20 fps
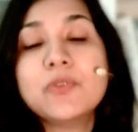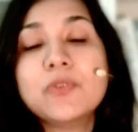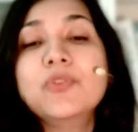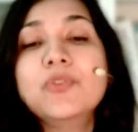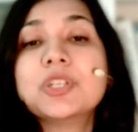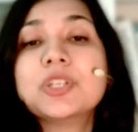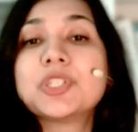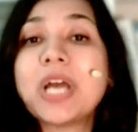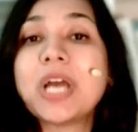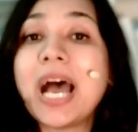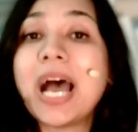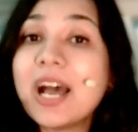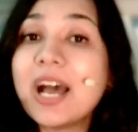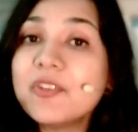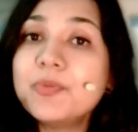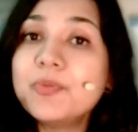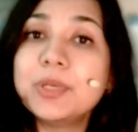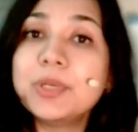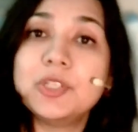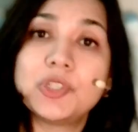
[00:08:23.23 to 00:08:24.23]
which
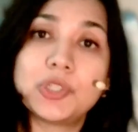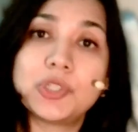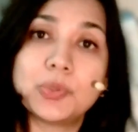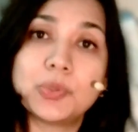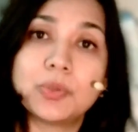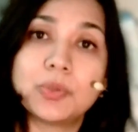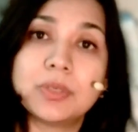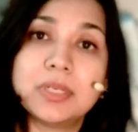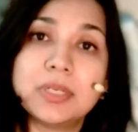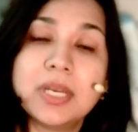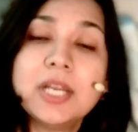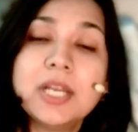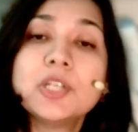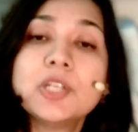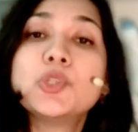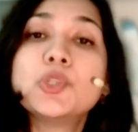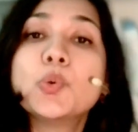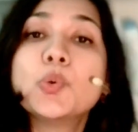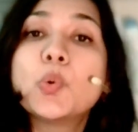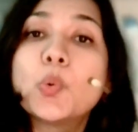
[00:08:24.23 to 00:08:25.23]
have been shown
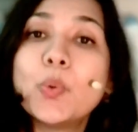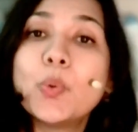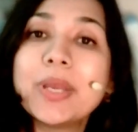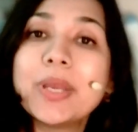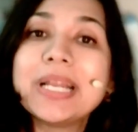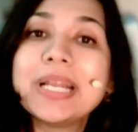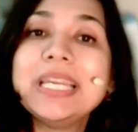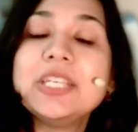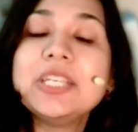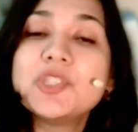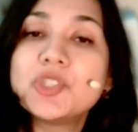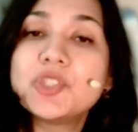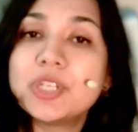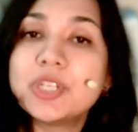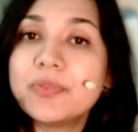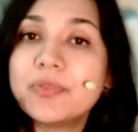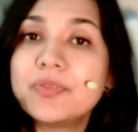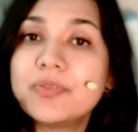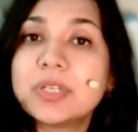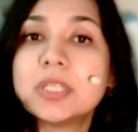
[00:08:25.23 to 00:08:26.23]
to quickly
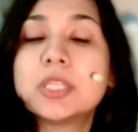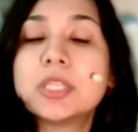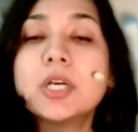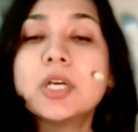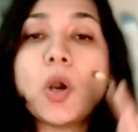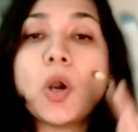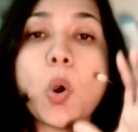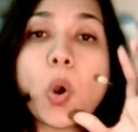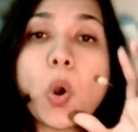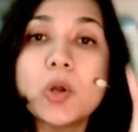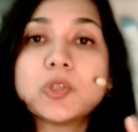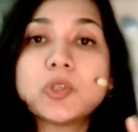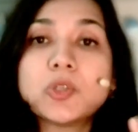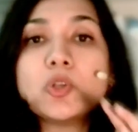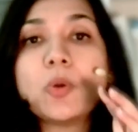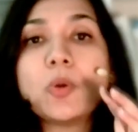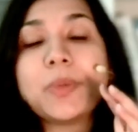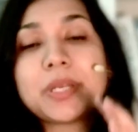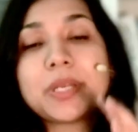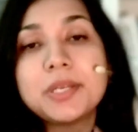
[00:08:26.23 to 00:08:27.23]
shift the
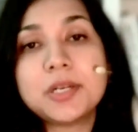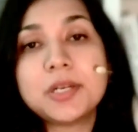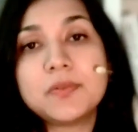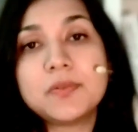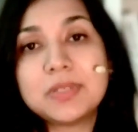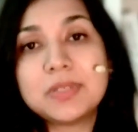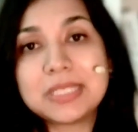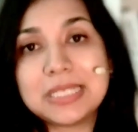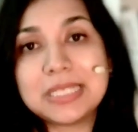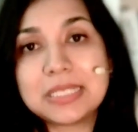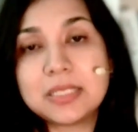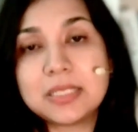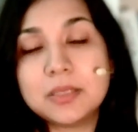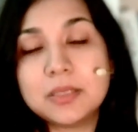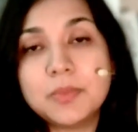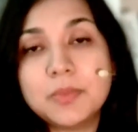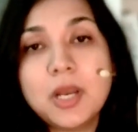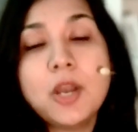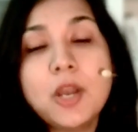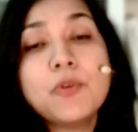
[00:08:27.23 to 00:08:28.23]
autonomic nervous
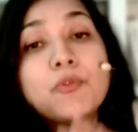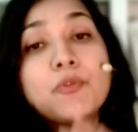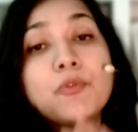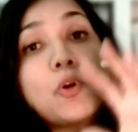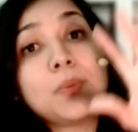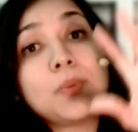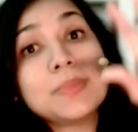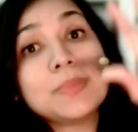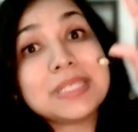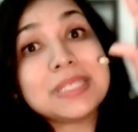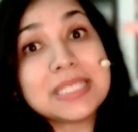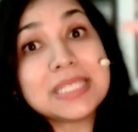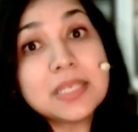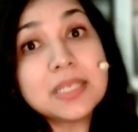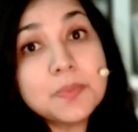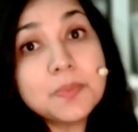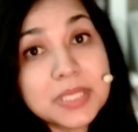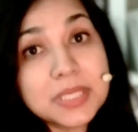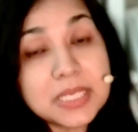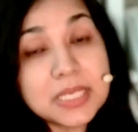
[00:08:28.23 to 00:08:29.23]
system from
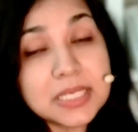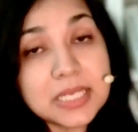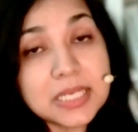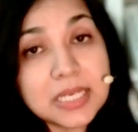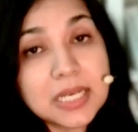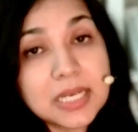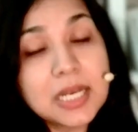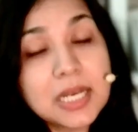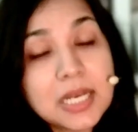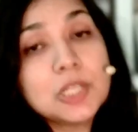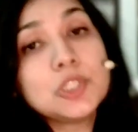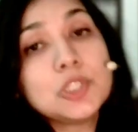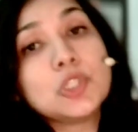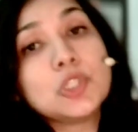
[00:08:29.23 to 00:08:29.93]
sympathetic